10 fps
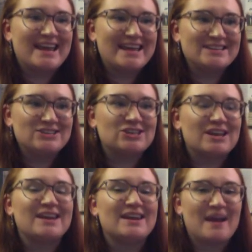
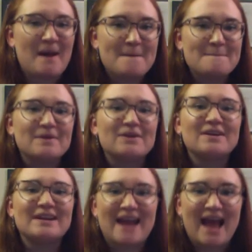engine
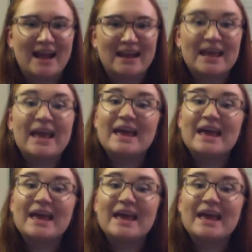number nine.